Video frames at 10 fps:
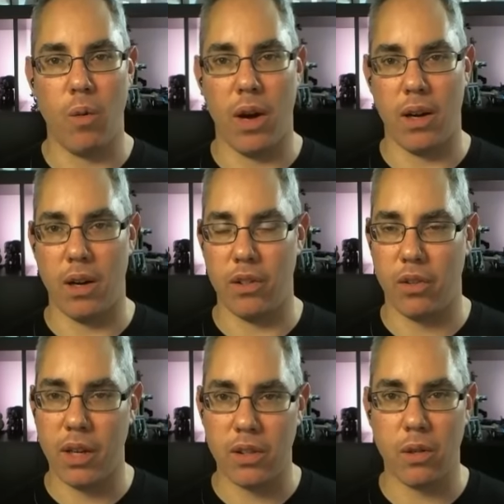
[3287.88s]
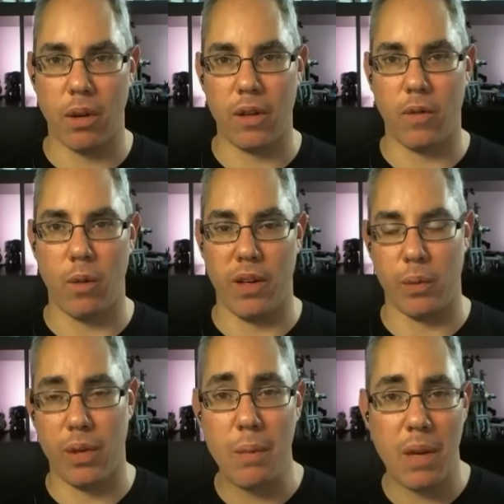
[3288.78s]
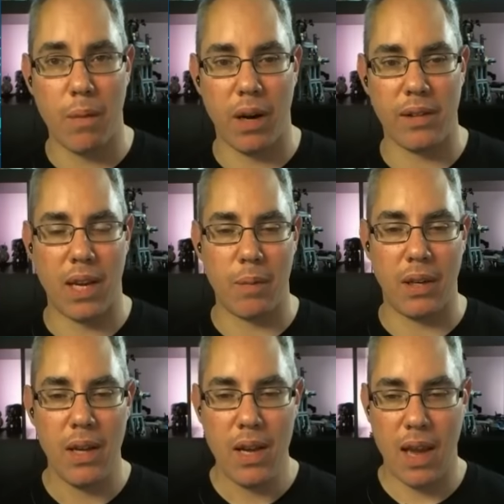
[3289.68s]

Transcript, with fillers: What are trucks going for? What is a premium segment?